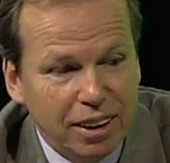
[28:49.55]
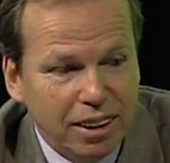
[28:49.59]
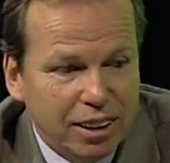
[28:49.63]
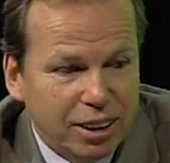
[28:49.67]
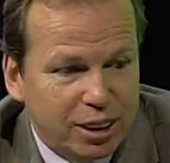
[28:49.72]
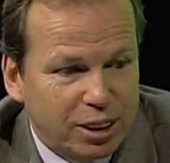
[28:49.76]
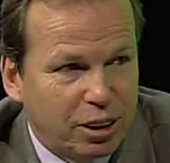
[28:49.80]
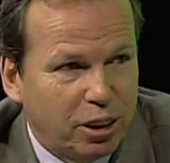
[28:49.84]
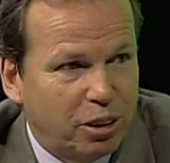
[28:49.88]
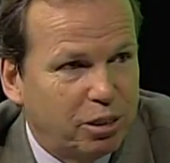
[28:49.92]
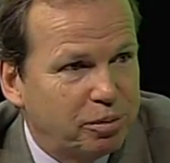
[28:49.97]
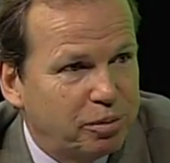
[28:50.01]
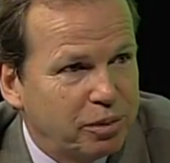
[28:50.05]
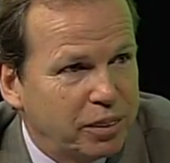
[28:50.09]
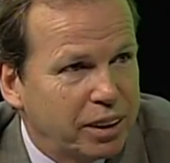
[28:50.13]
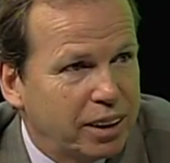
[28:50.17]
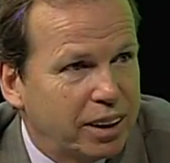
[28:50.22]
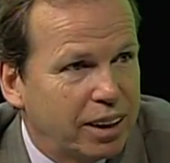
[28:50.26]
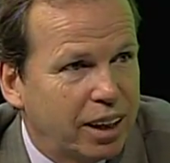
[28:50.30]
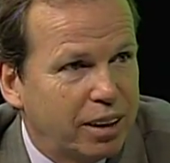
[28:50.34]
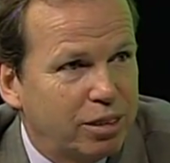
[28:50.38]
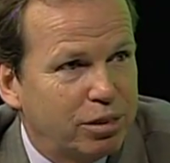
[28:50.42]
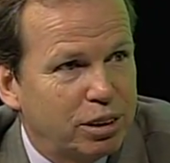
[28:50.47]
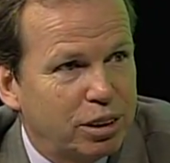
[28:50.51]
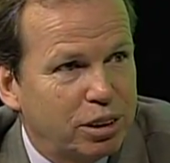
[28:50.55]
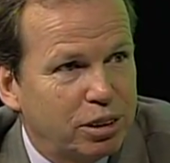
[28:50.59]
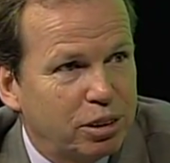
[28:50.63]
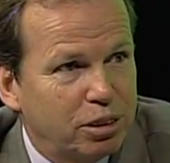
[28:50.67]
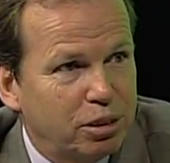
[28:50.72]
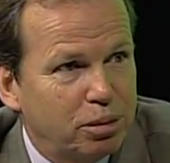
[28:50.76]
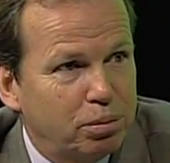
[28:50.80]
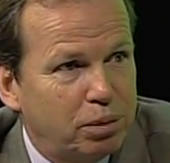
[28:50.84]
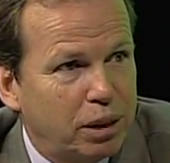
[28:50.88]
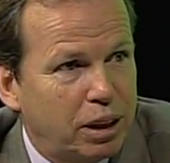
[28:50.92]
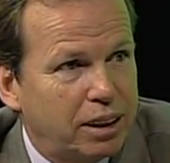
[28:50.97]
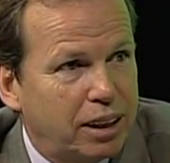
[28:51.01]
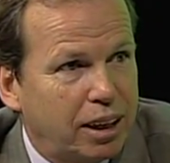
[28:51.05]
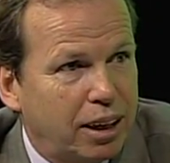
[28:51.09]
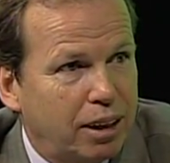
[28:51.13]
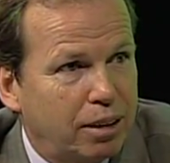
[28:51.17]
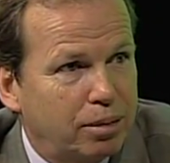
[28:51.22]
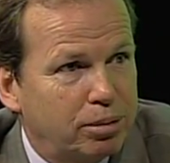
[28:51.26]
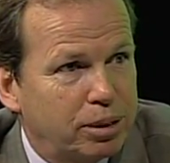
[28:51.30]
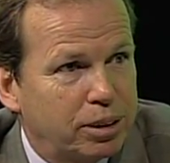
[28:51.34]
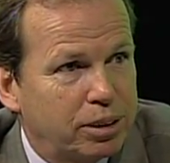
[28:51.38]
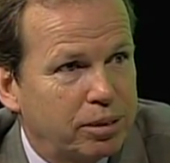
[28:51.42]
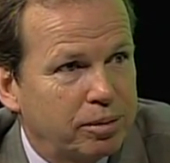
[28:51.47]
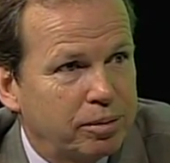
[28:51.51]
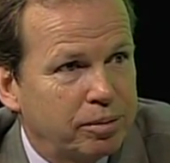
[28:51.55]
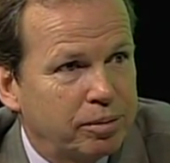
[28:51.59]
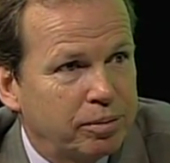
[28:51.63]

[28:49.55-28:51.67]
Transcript: so every little bit helps.